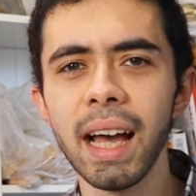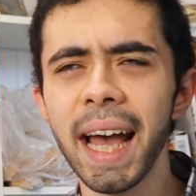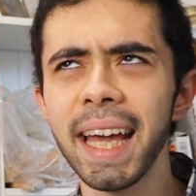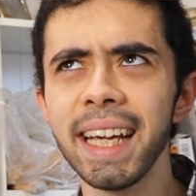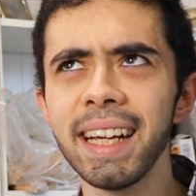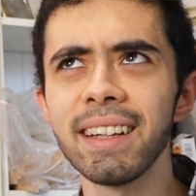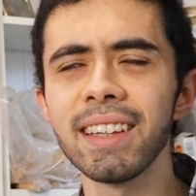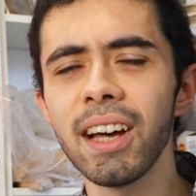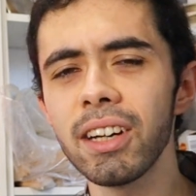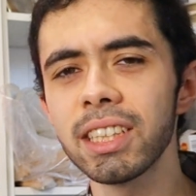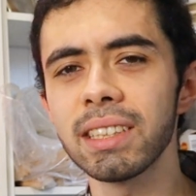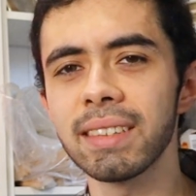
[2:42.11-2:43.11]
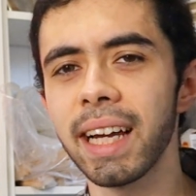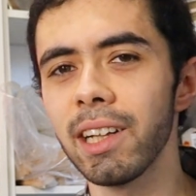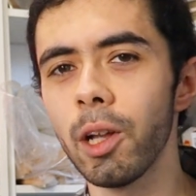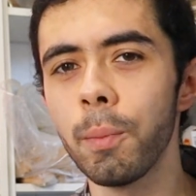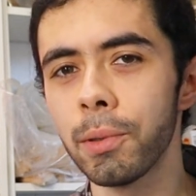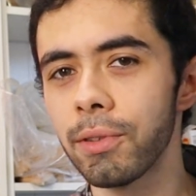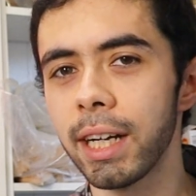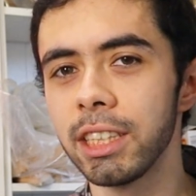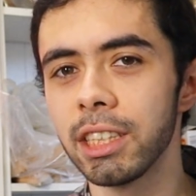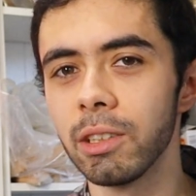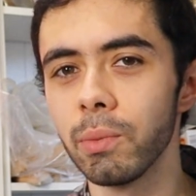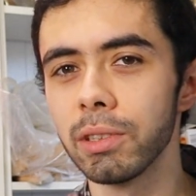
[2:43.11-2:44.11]
a larger scale
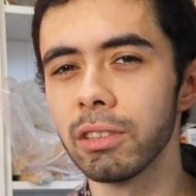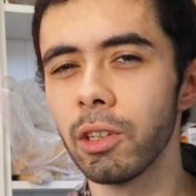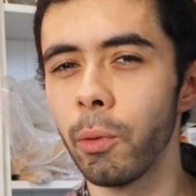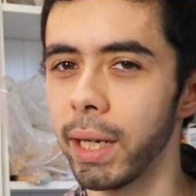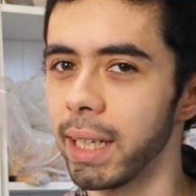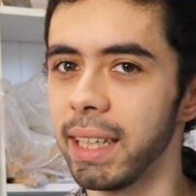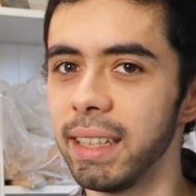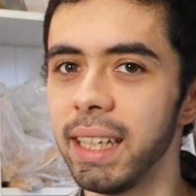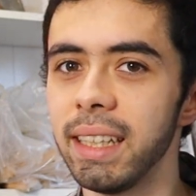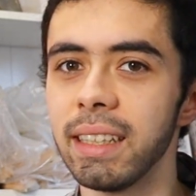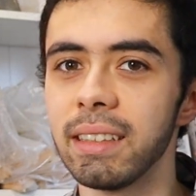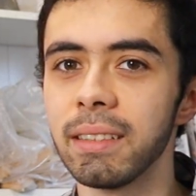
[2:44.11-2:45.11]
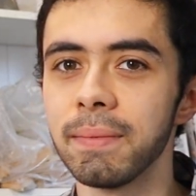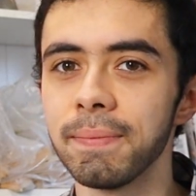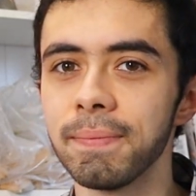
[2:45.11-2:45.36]
operation was quickly needed.